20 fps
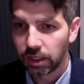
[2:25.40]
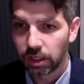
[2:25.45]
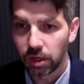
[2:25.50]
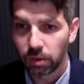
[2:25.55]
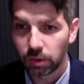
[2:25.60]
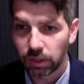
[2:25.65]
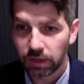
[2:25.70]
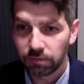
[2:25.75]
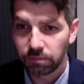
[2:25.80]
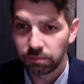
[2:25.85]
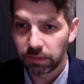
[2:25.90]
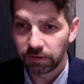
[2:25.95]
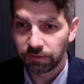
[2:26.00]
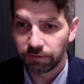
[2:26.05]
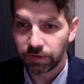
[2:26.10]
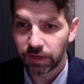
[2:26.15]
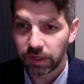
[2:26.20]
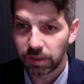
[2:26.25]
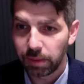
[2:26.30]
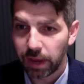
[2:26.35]
give me
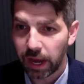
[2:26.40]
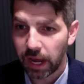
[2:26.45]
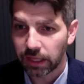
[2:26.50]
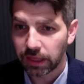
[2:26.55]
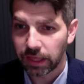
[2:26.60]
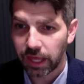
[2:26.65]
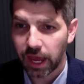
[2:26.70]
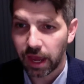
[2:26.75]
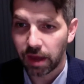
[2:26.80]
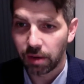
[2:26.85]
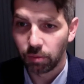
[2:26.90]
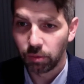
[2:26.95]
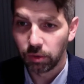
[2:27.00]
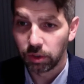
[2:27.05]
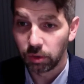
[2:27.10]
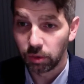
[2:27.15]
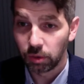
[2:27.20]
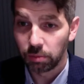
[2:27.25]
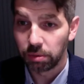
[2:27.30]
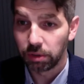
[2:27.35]
feedback that we're doing
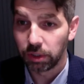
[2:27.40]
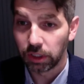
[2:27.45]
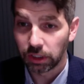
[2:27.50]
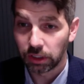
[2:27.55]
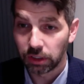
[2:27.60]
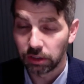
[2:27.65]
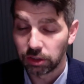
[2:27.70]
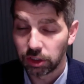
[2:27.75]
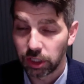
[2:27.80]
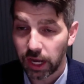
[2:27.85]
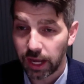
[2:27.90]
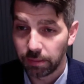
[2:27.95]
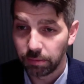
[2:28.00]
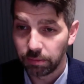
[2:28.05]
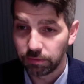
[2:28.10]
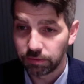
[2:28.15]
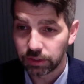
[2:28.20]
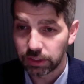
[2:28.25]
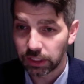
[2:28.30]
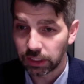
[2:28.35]
a pretty good job of
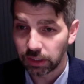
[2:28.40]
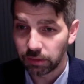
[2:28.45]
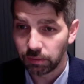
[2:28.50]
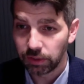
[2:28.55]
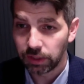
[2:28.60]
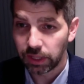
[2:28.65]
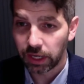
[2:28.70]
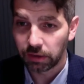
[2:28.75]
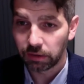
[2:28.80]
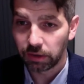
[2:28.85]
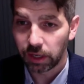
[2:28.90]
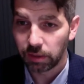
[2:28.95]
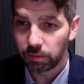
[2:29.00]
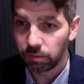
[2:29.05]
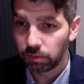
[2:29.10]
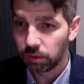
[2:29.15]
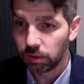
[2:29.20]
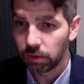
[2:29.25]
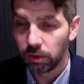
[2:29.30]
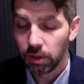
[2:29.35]
sticking with that ground
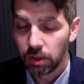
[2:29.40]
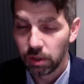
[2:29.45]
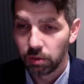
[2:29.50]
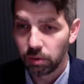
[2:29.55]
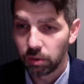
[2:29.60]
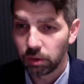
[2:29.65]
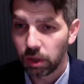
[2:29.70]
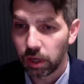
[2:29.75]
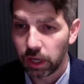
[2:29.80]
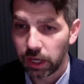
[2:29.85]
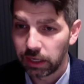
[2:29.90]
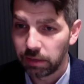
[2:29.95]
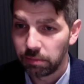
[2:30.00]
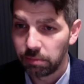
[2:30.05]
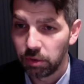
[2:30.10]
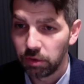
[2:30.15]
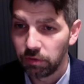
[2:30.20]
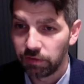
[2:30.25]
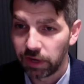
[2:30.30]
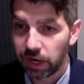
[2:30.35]
rule, we'll go ahead and
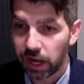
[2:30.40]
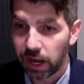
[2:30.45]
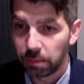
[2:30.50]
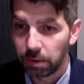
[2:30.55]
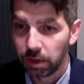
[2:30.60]
move it up.